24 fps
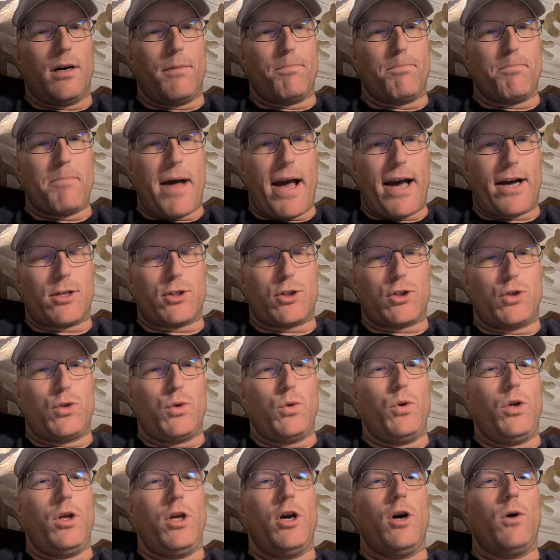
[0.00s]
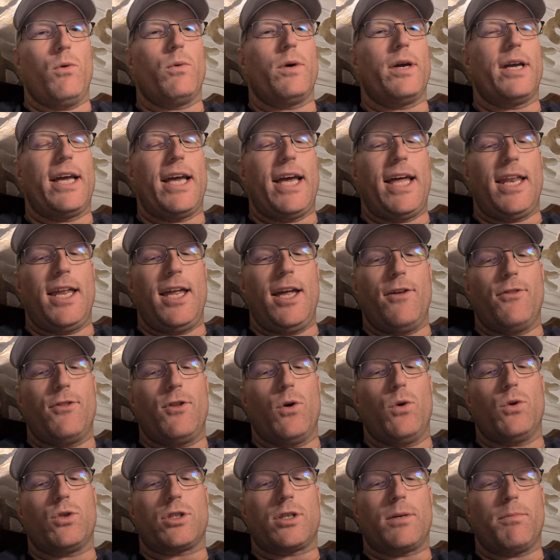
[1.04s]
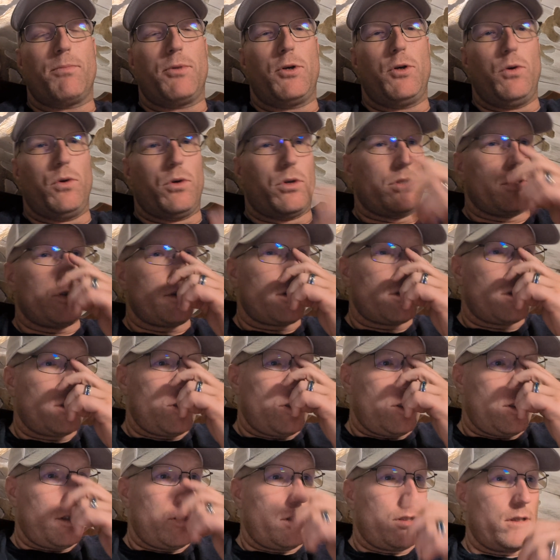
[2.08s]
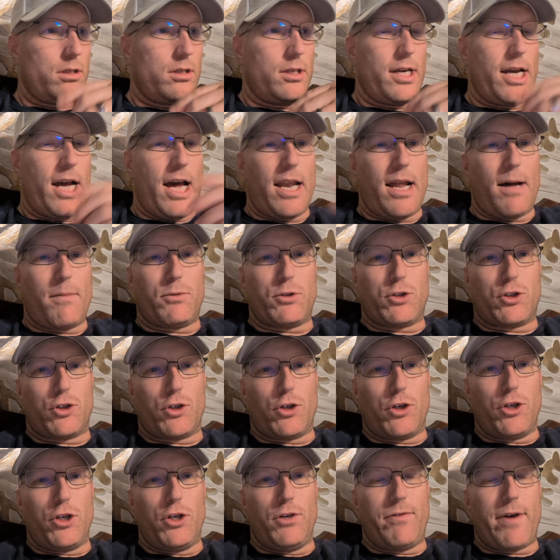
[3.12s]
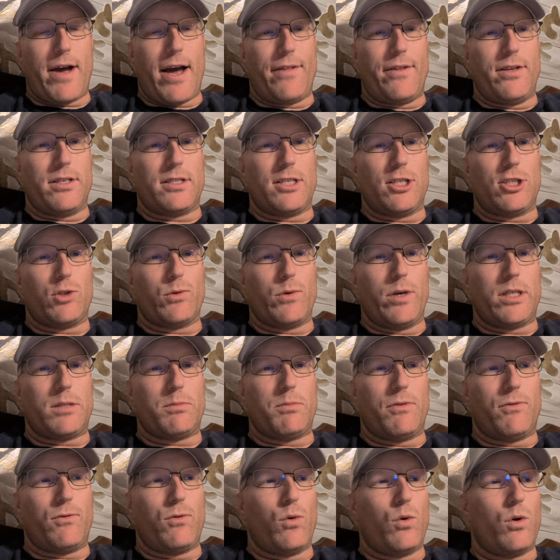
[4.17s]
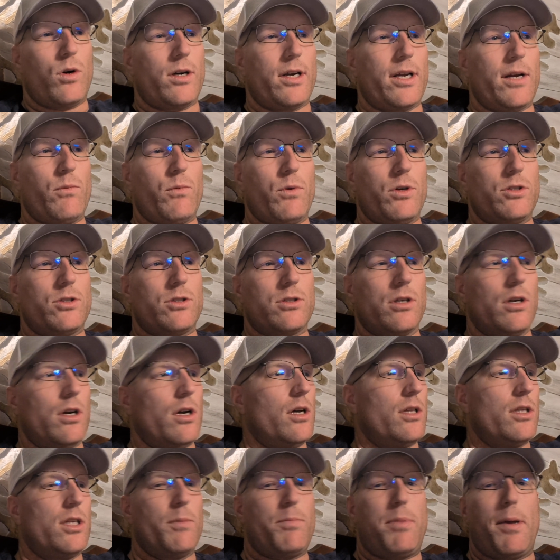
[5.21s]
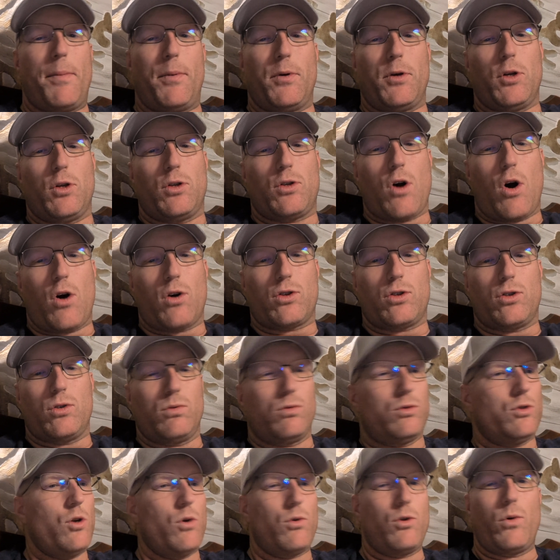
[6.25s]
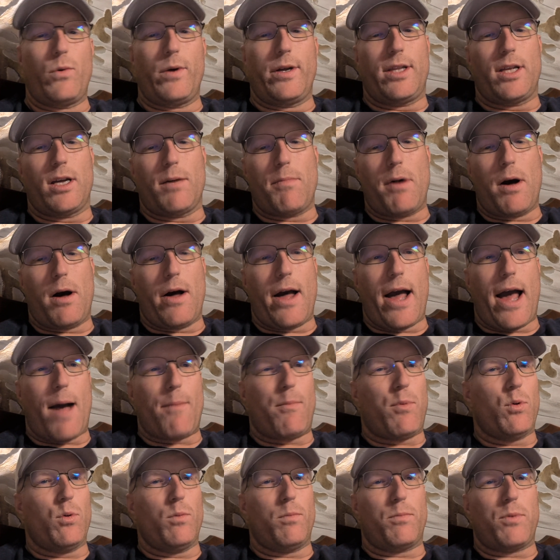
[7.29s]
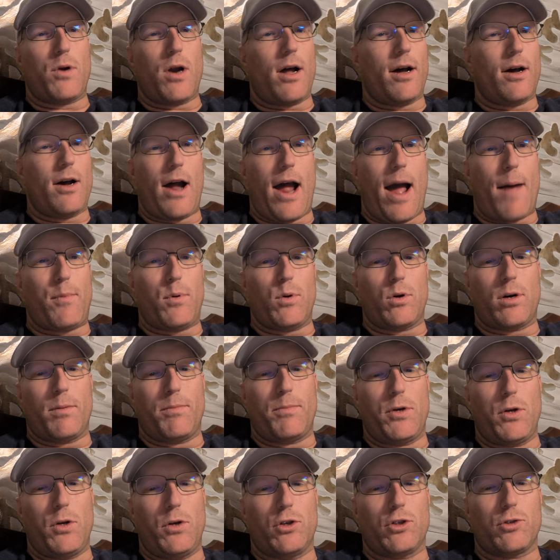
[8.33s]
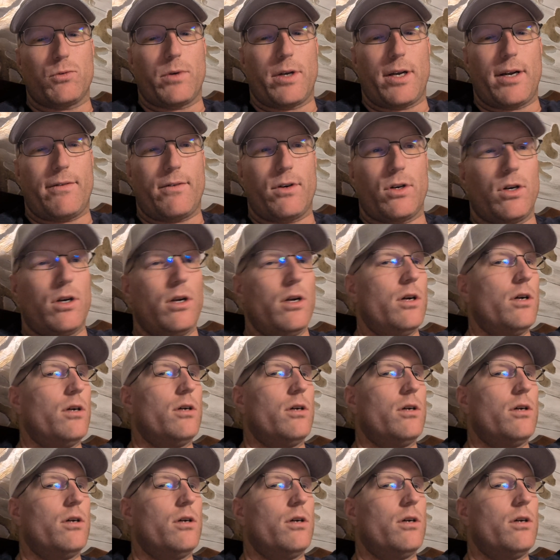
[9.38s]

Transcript: Mac Studio, any of those computers, and I'm sure you've had the situation before in which the people you talk to don't know anything about Apple computers or whatever.